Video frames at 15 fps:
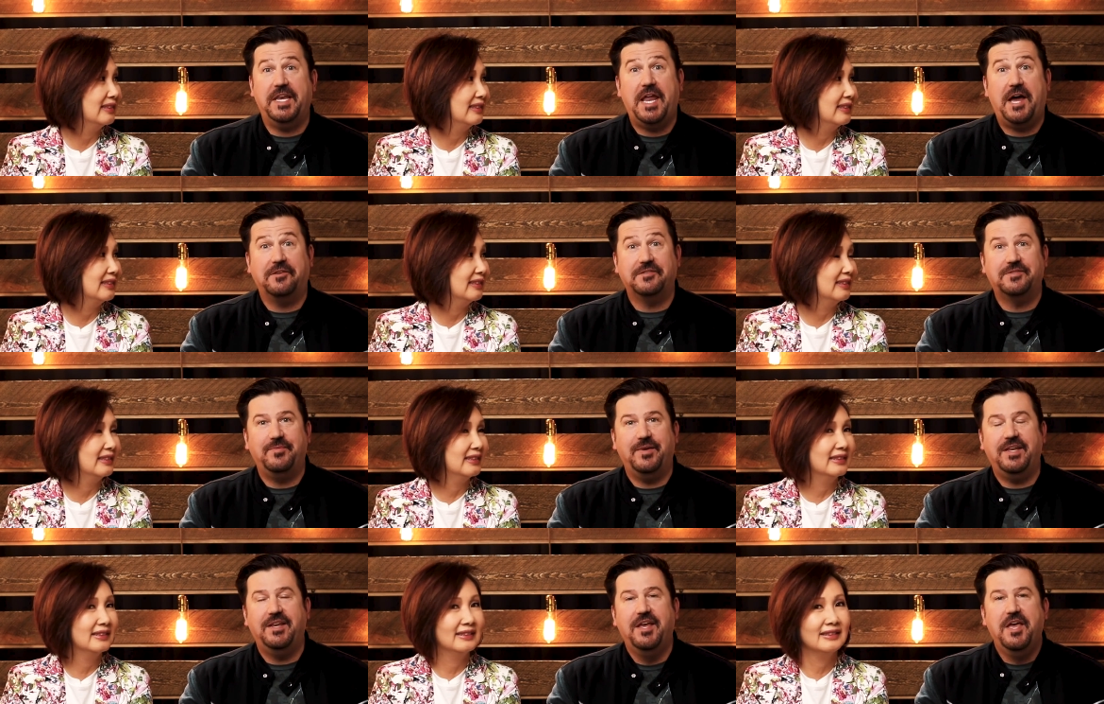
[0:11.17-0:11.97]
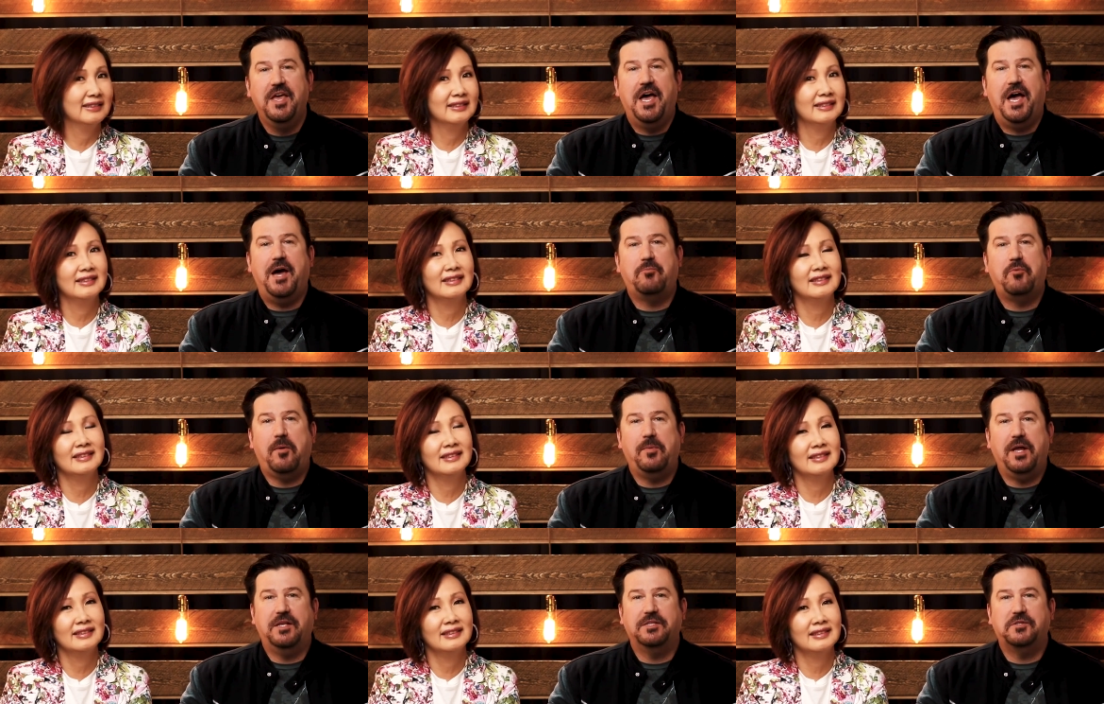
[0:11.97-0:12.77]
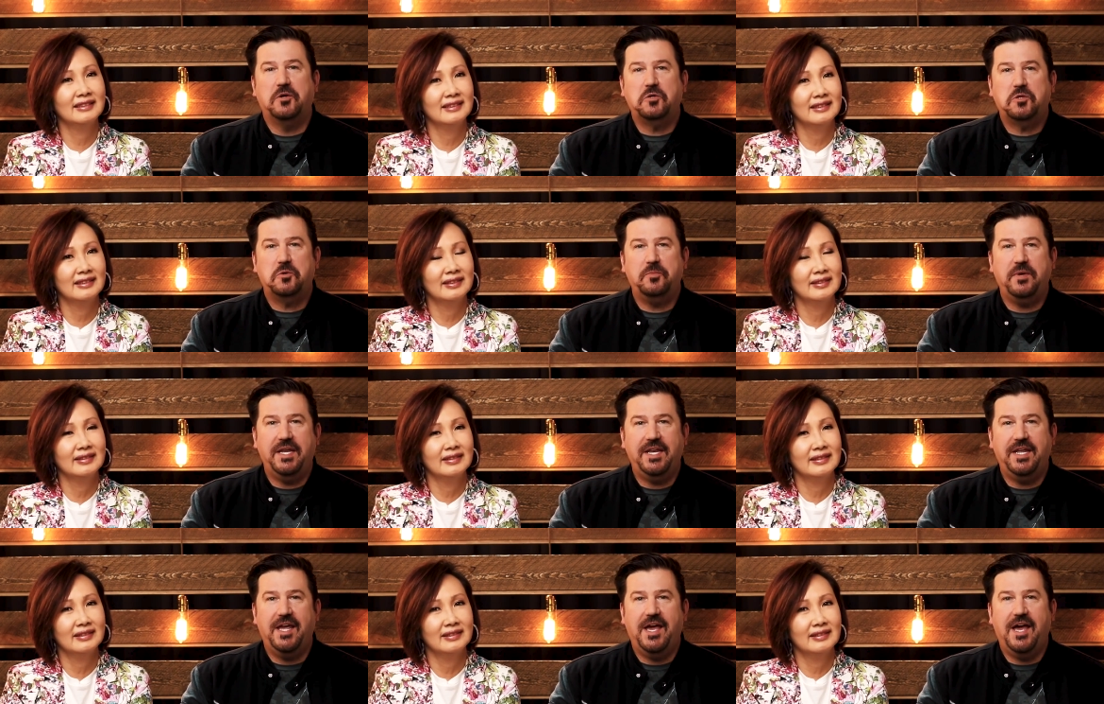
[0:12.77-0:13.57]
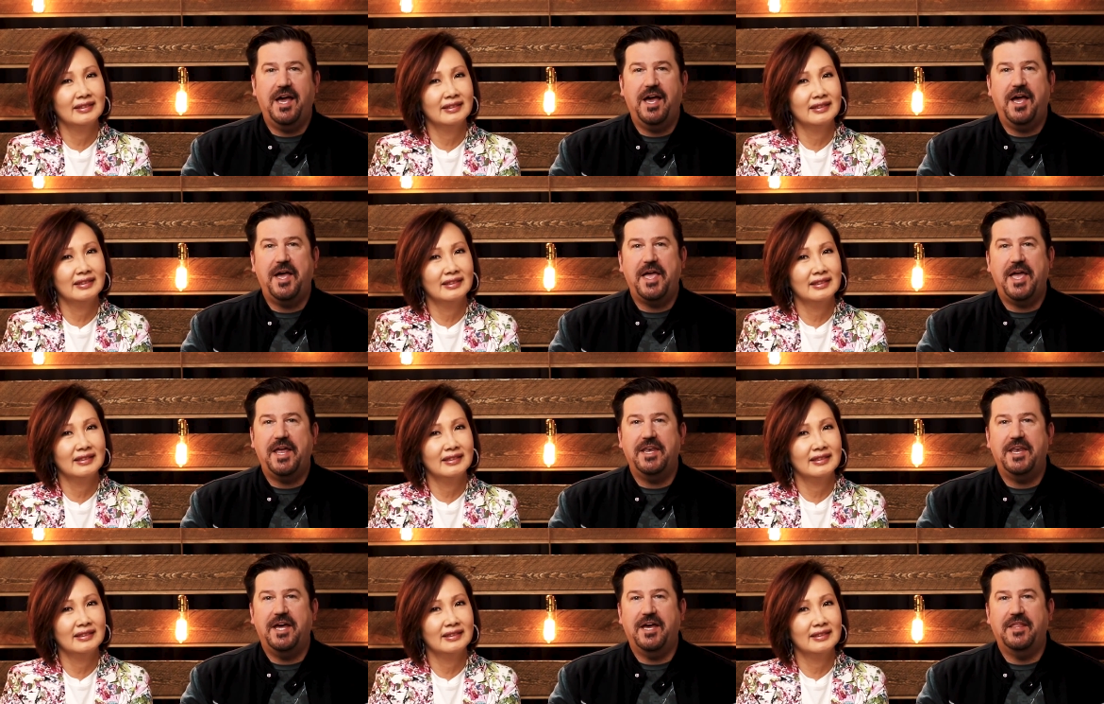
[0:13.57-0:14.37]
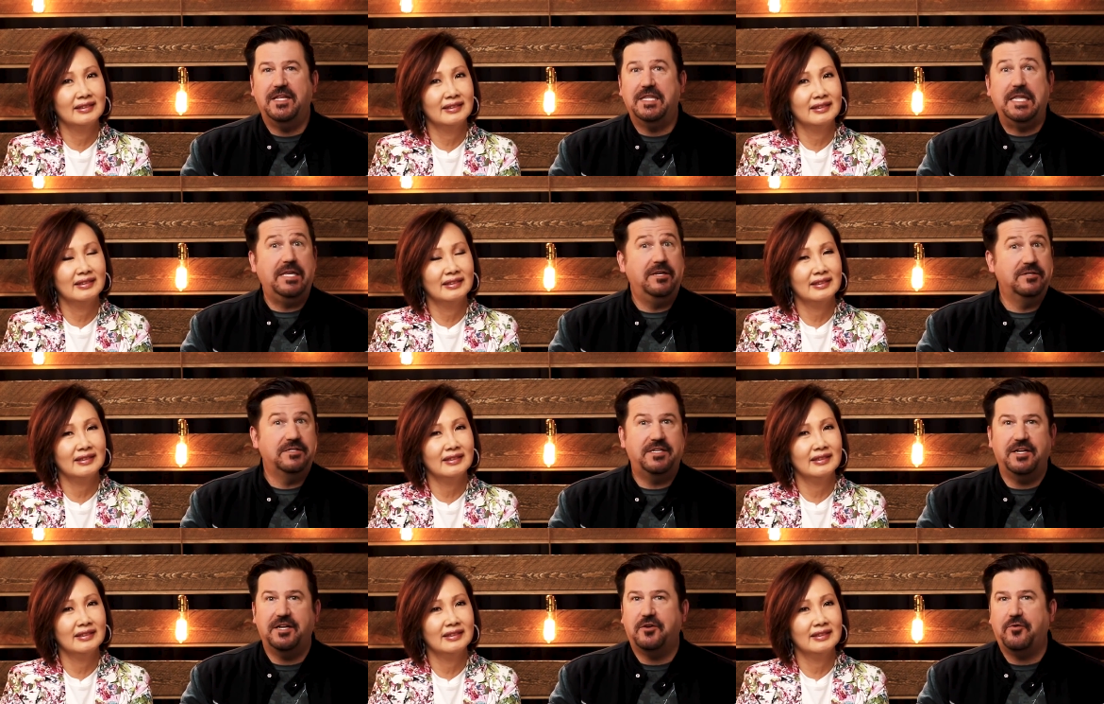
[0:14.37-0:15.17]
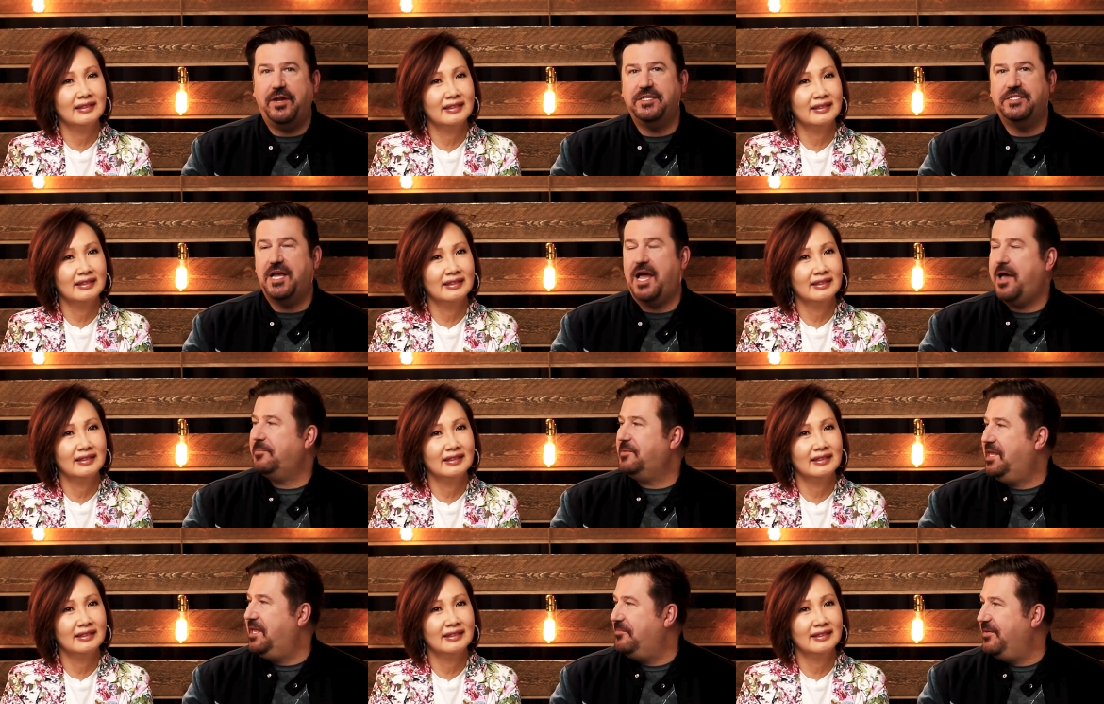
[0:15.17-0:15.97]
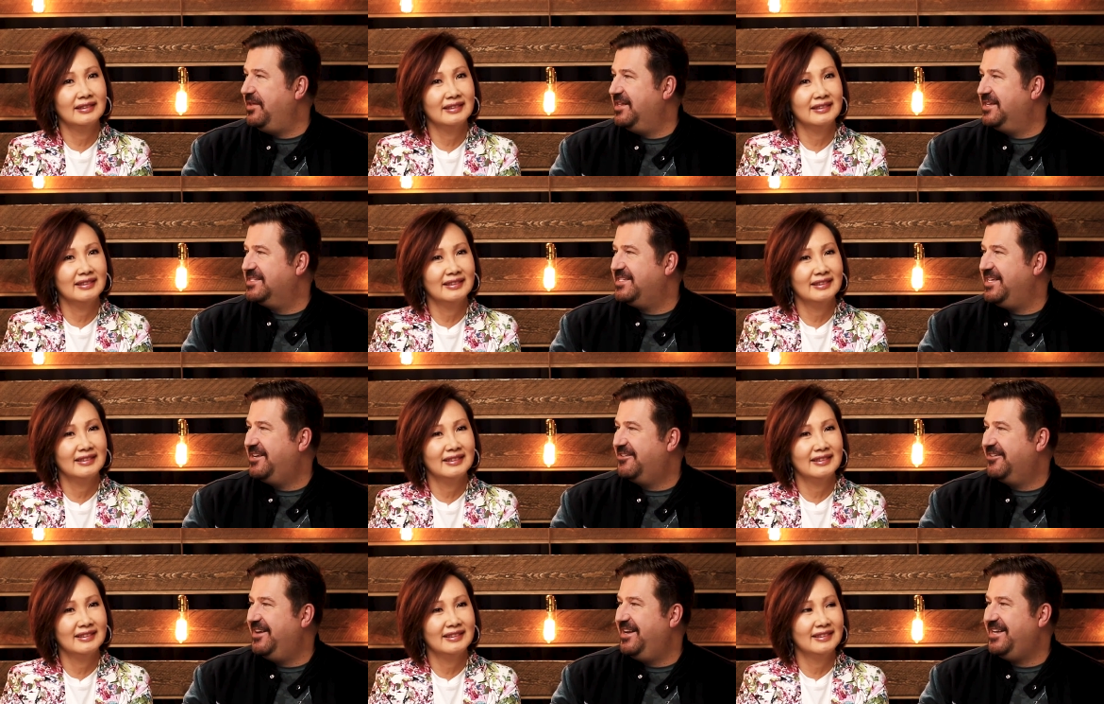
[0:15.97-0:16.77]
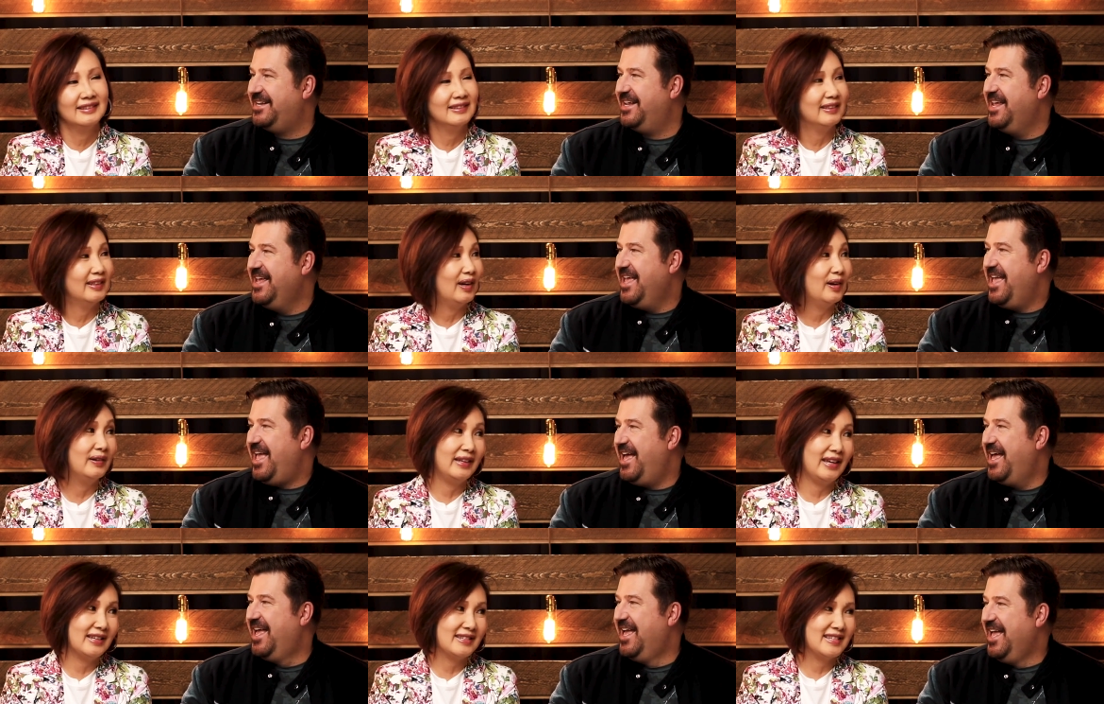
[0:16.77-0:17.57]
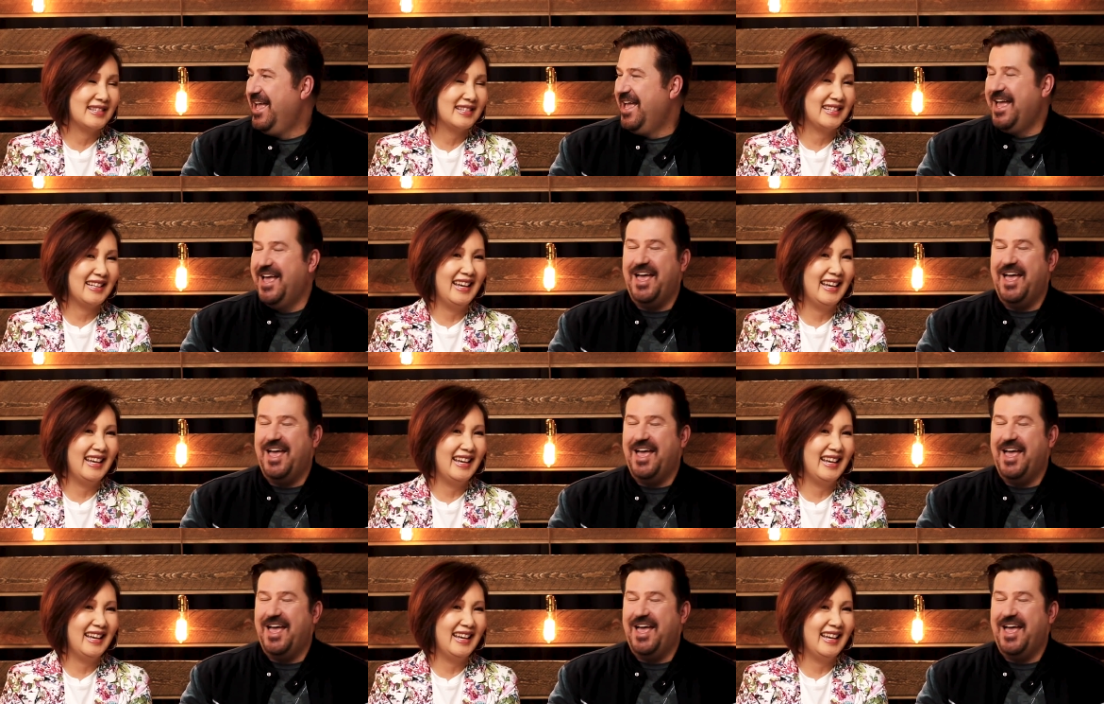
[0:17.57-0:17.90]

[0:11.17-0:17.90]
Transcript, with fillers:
Speaker 1: announcement uh, probably on social media and uh, the leaders did a great job keeping it a secret.
Speaker 2: Oh yes,